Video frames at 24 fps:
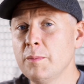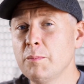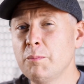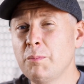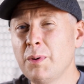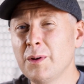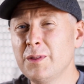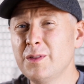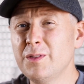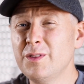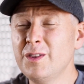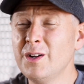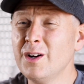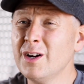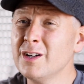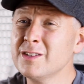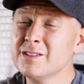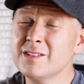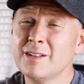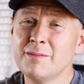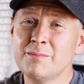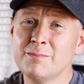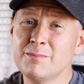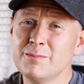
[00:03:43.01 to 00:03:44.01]
But there are
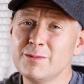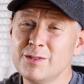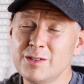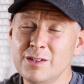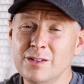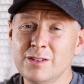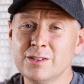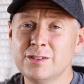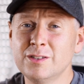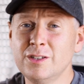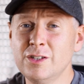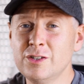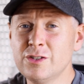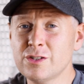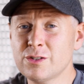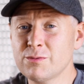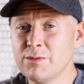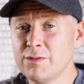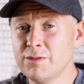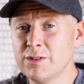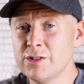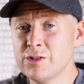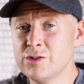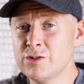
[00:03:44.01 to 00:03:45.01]
some serious issues
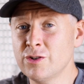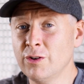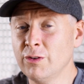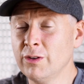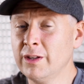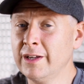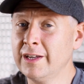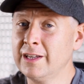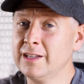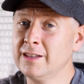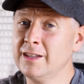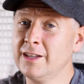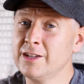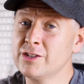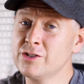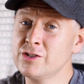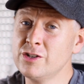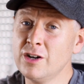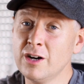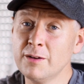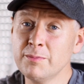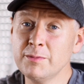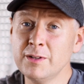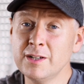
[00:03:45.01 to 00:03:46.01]
with this drone, like
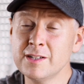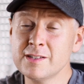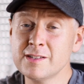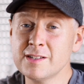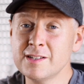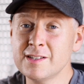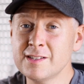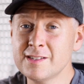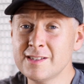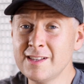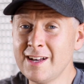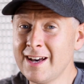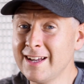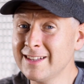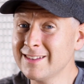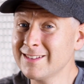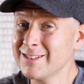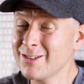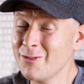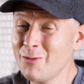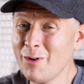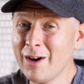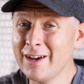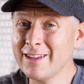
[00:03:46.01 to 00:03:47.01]
sharpness is not
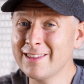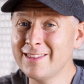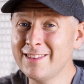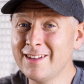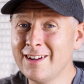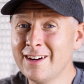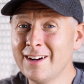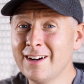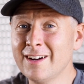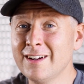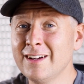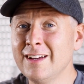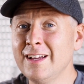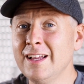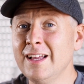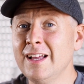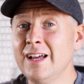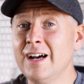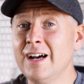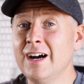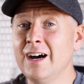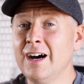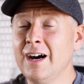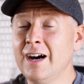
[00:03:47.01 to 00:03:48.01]
quite there,
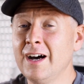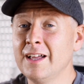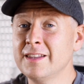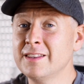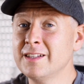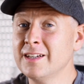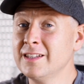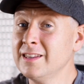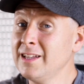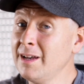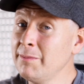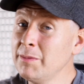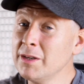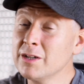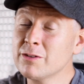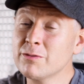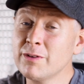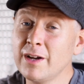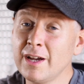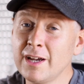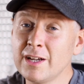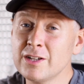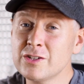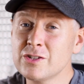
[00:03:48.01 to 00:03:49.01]
dynamic
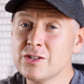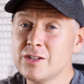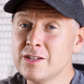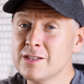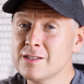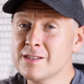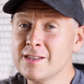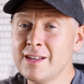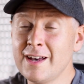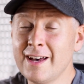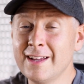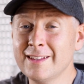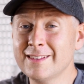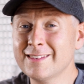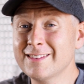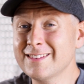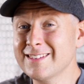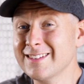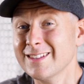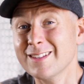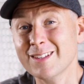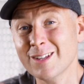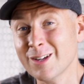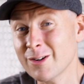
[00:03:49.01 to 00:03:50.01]
range is not
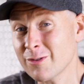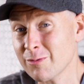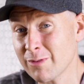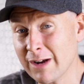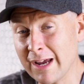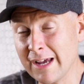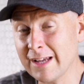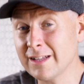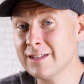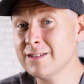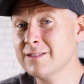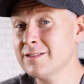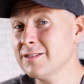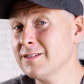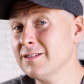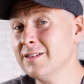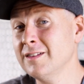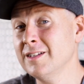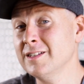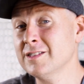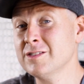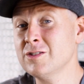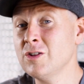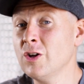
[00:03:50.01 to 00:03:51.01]
great,
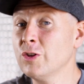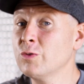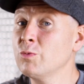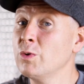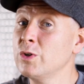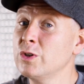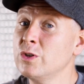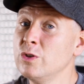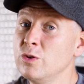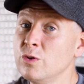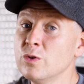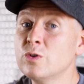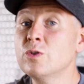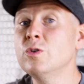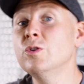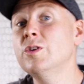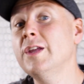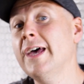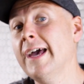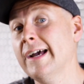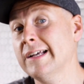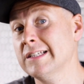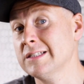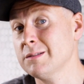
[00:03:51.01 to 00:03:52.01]
it's not what you
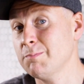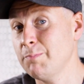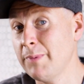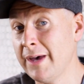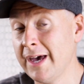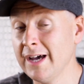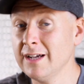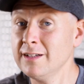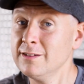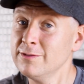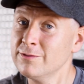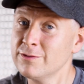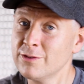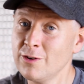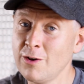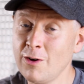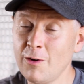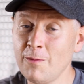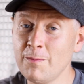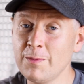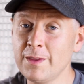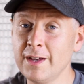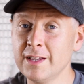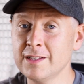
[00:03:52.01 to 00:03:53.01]
could expect
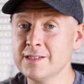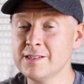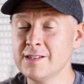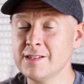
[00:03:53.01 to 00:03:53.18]
from that